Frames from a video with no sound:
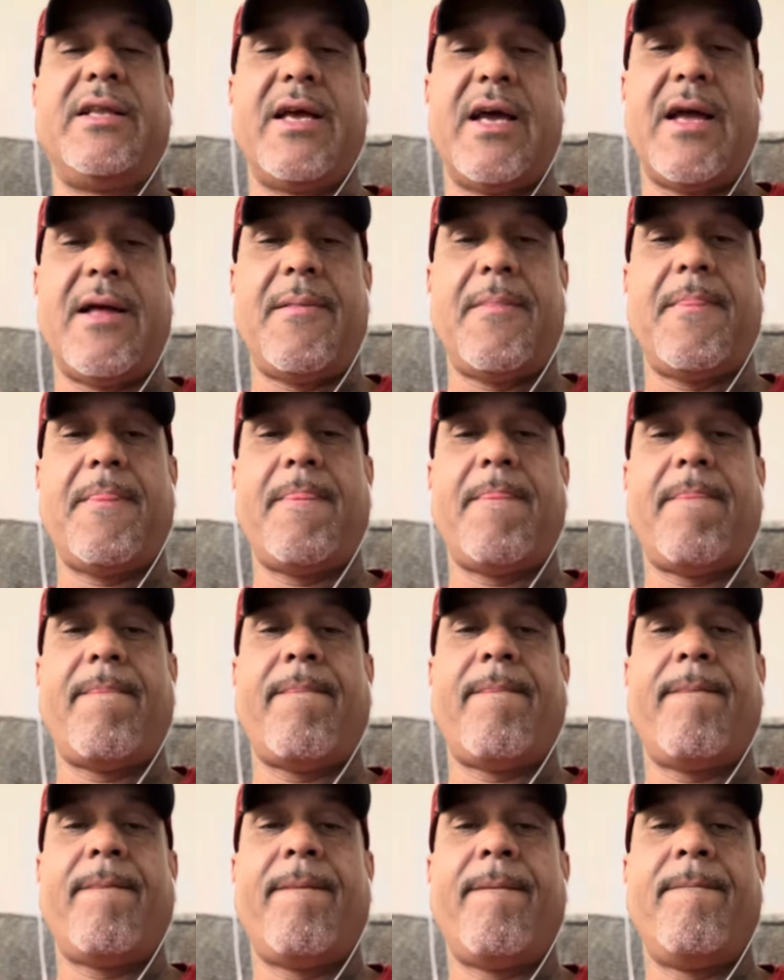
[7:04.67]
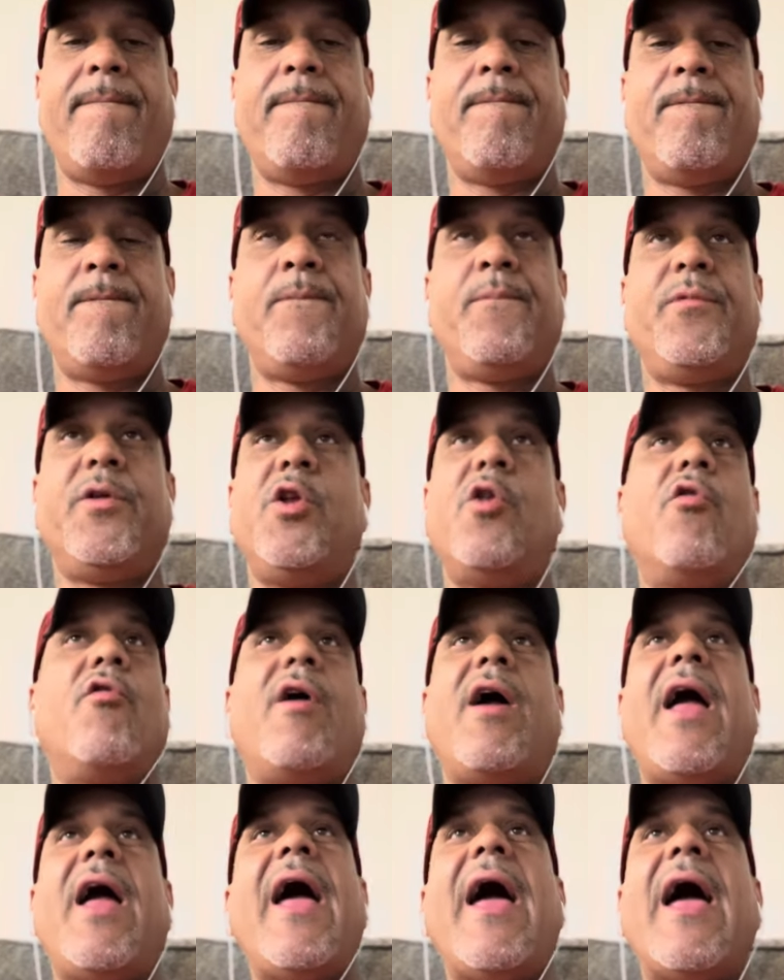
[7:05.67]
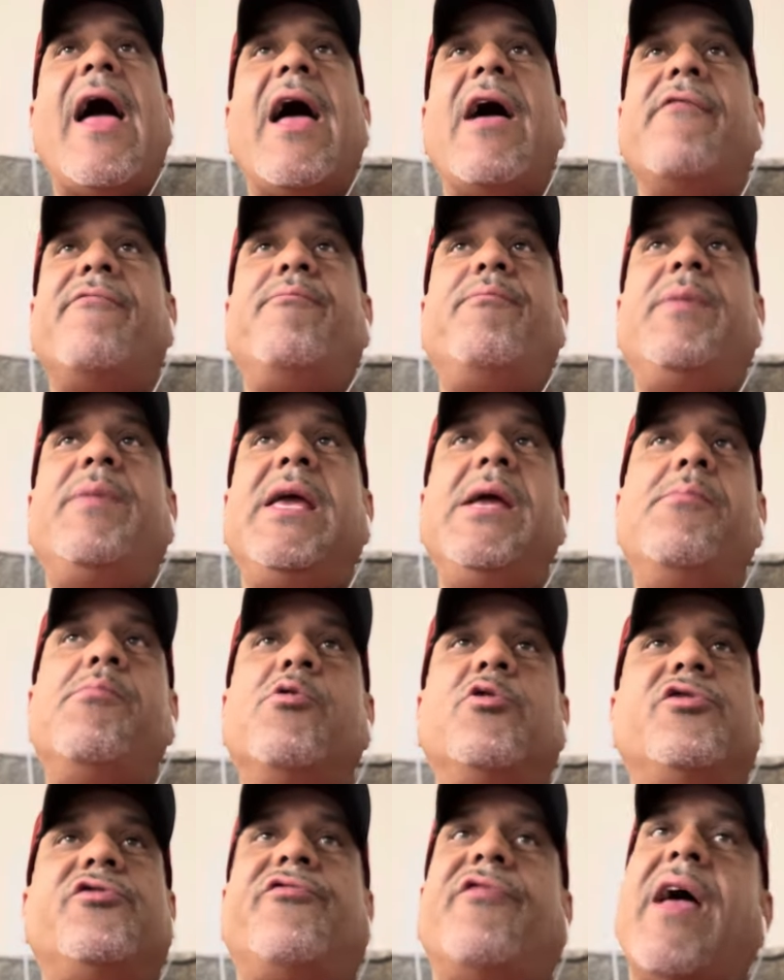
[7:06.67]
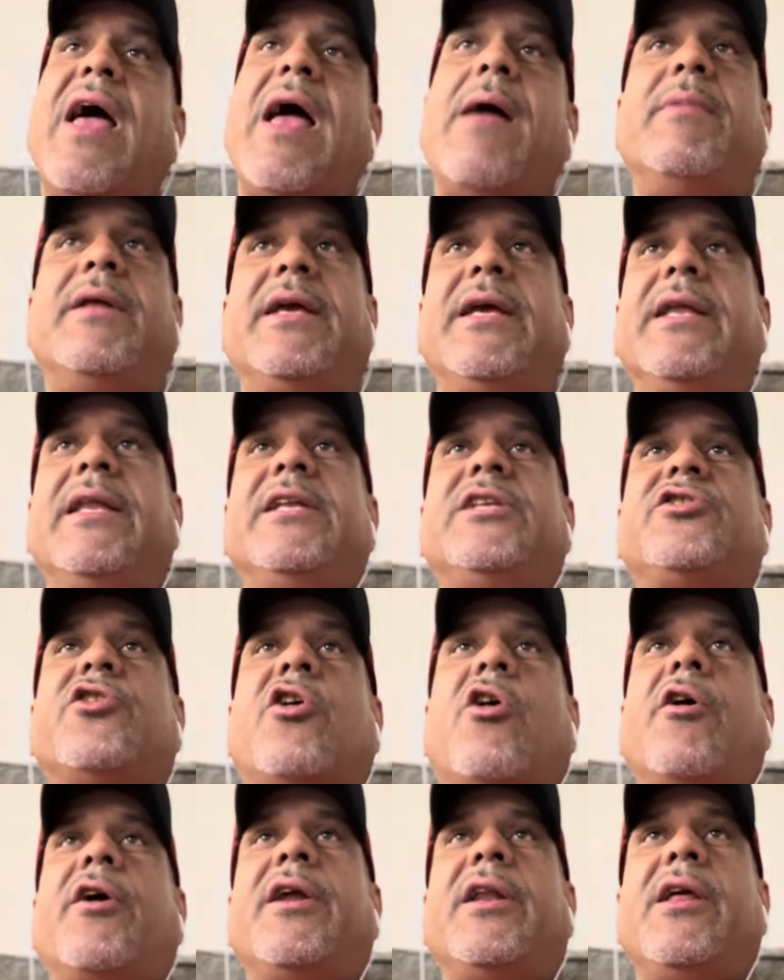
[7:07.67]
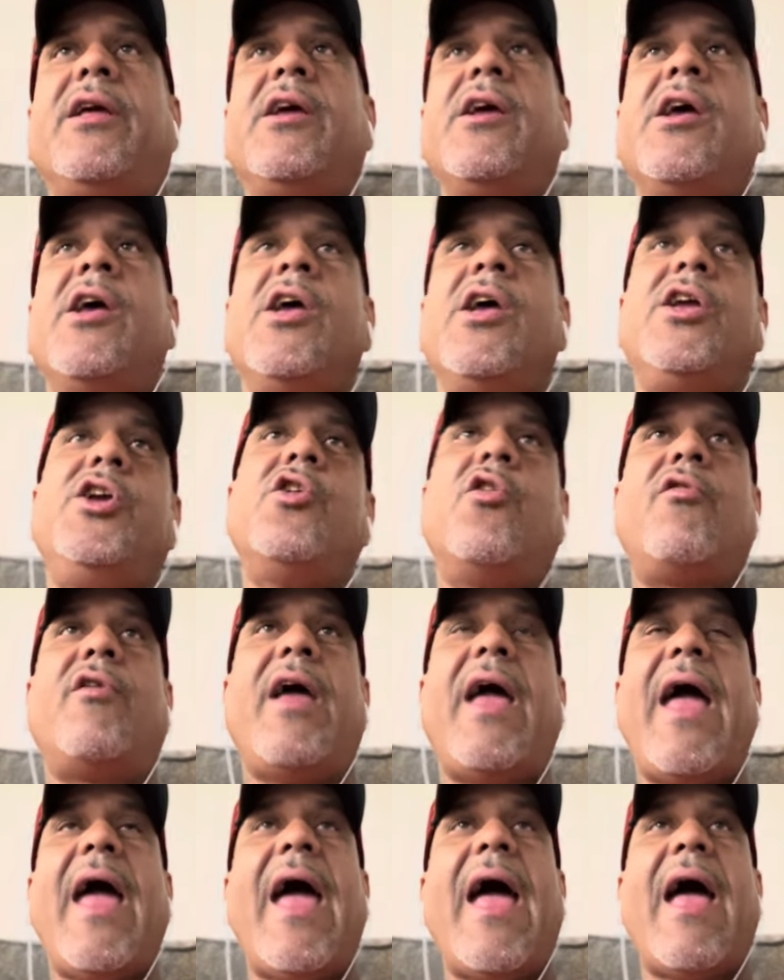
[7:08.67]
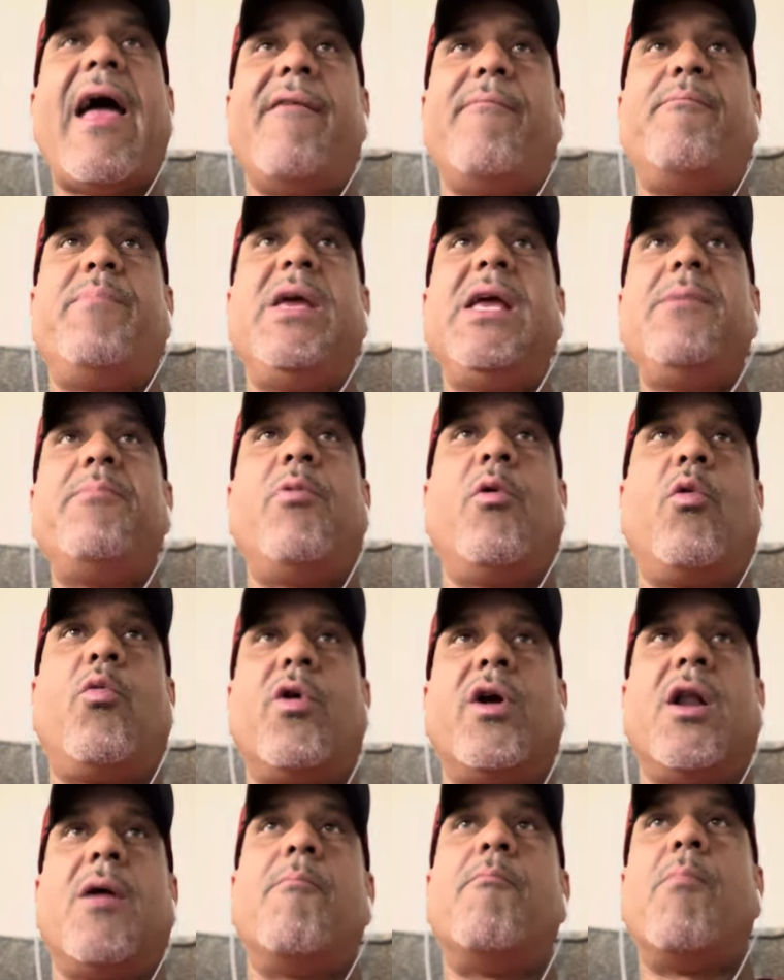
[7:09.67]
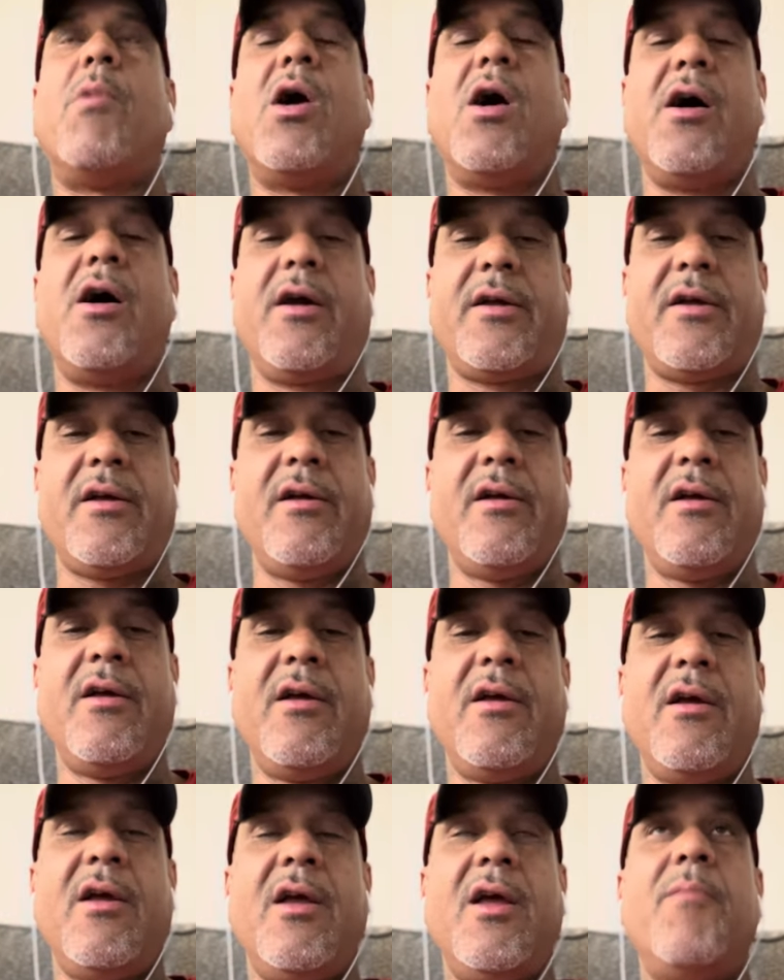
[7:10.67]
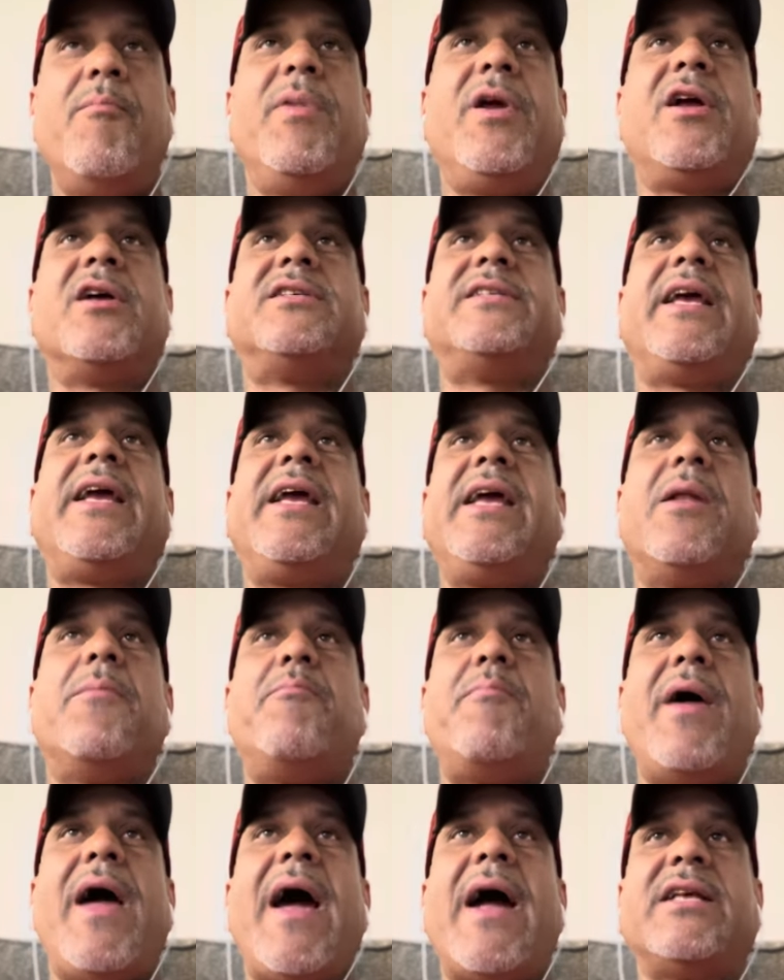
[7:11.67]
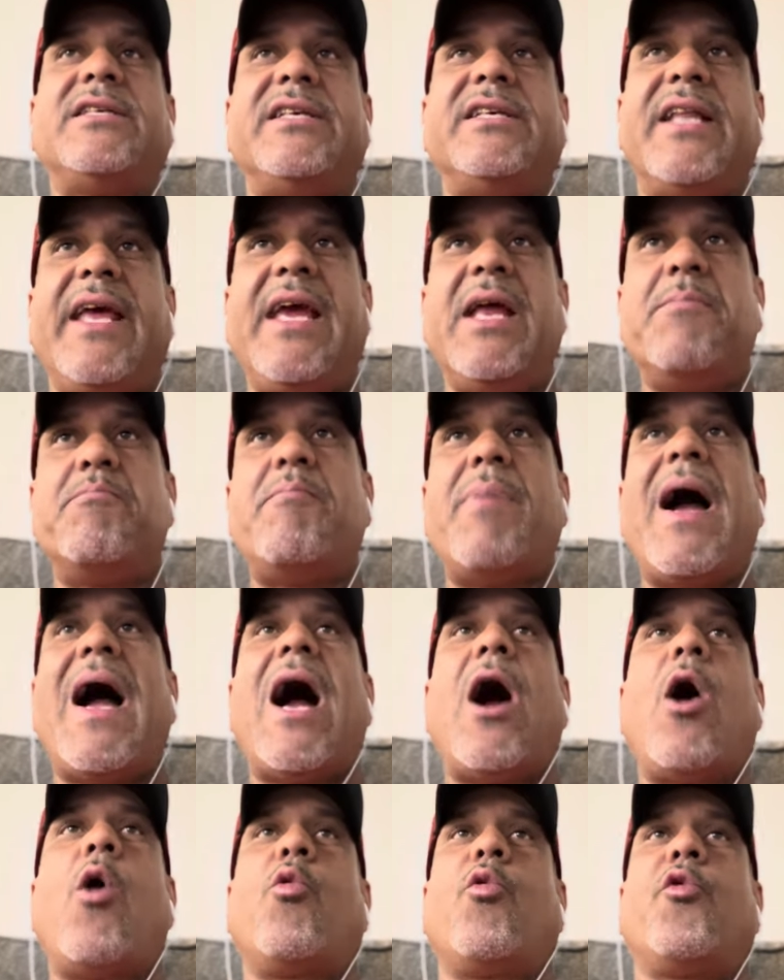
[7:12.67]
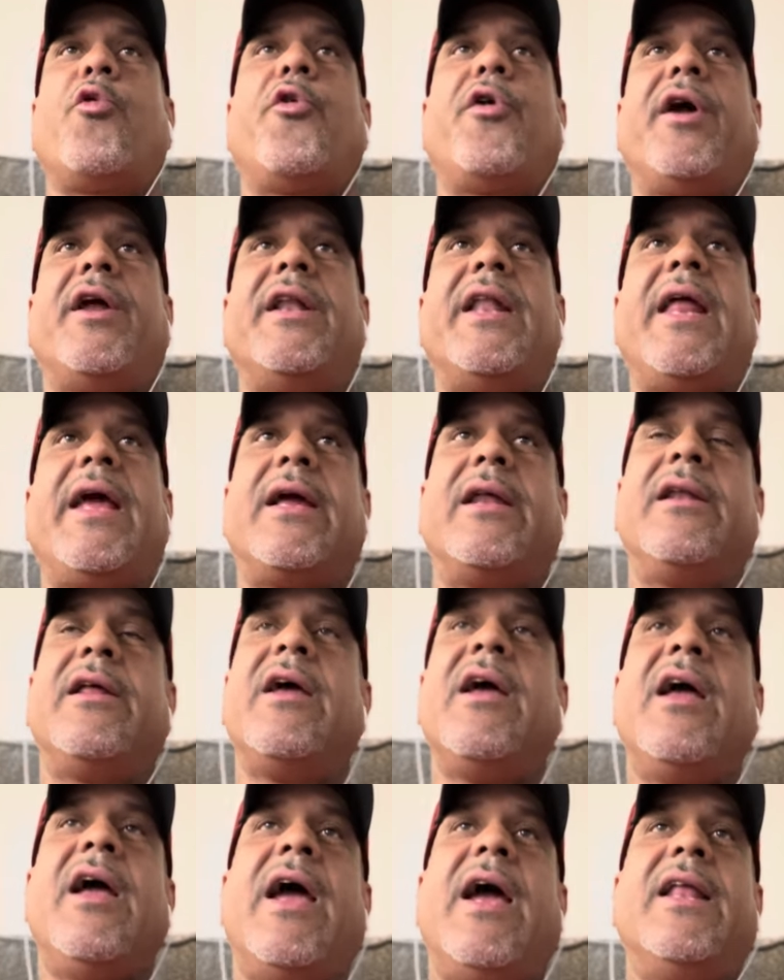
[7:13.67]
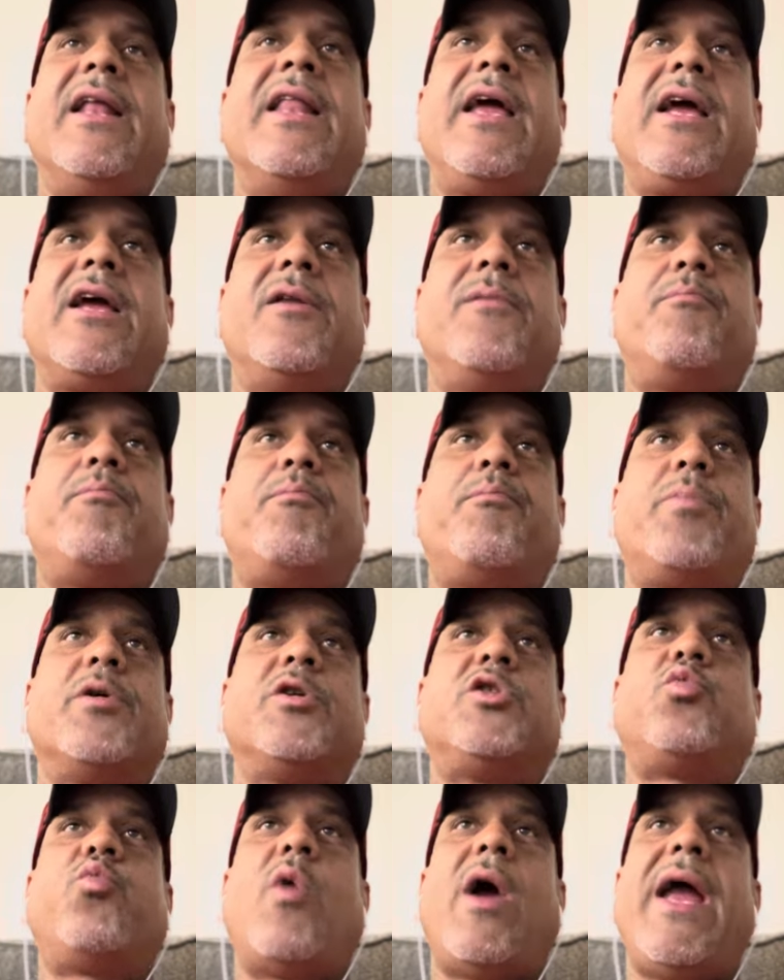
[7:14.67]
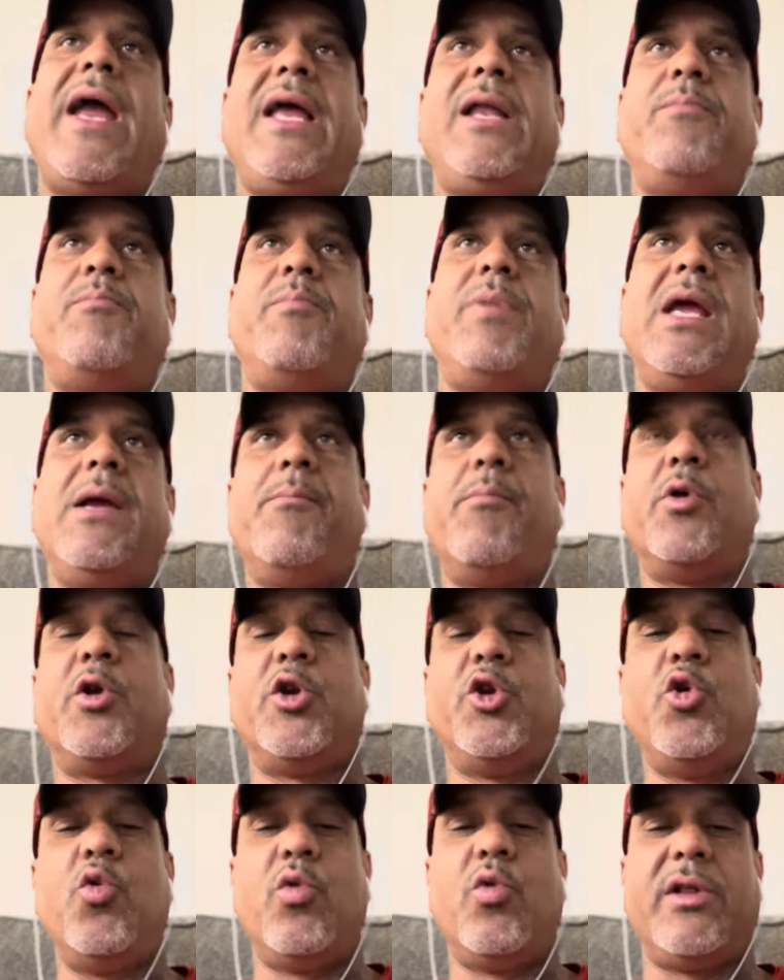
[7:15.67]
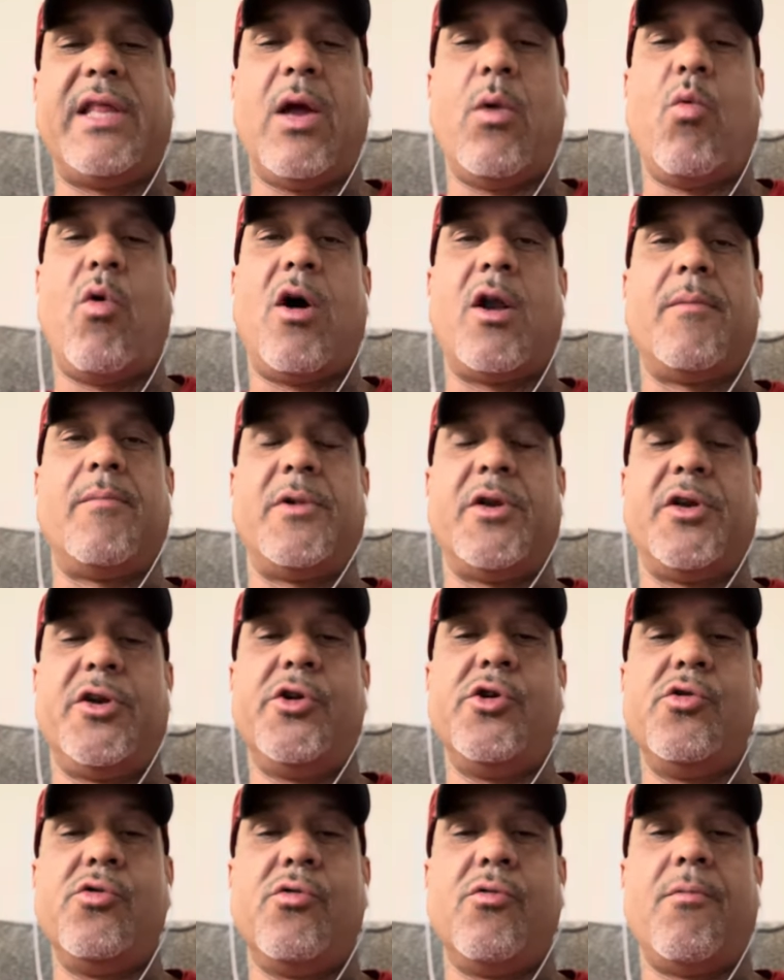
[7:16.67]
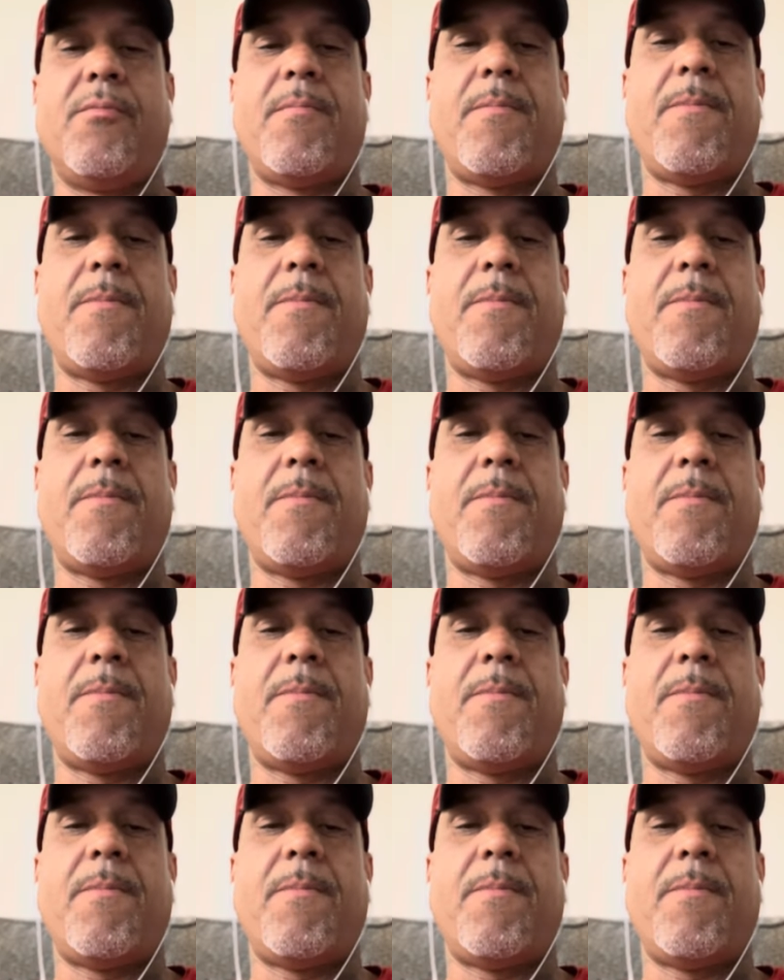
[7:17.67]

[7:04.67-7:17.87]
that. You don't have people's family getting targeted. You don't have people run amok because they get a patch and they get power and they can persuade people to do what they want them to do.